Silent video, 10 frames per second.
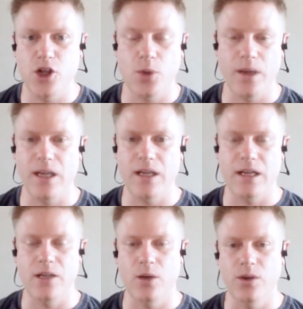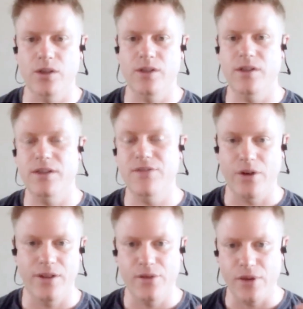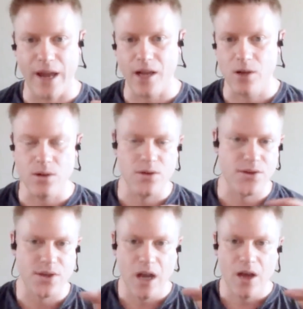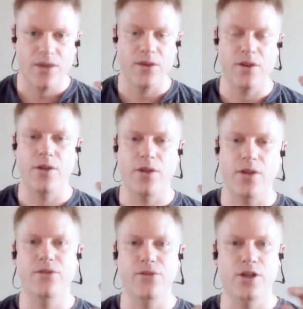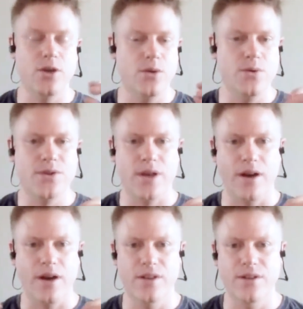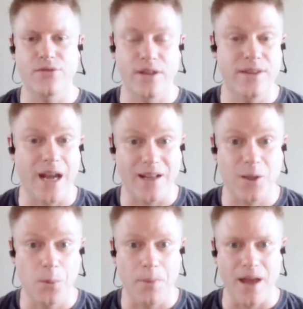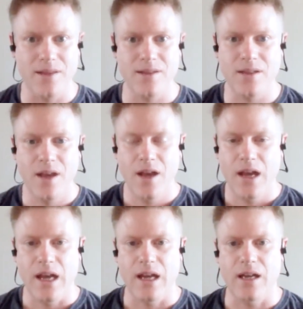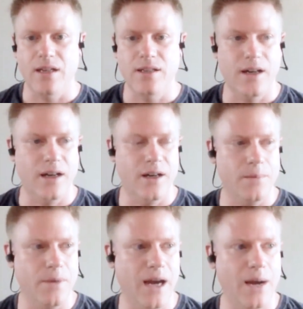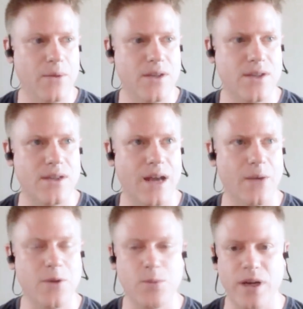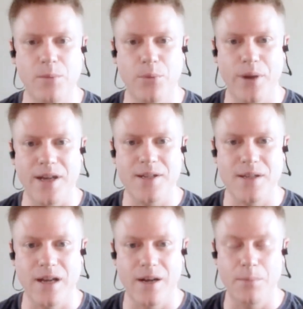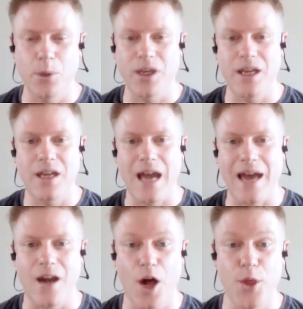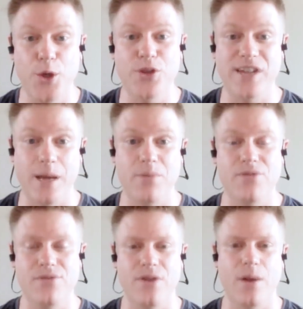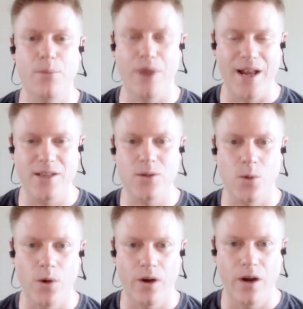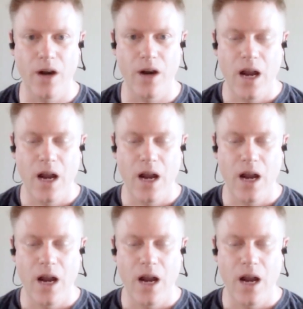showing, you know, the different angles, the different use of the different tactical pens. And I was pretty impressed. Looking at other type of brands or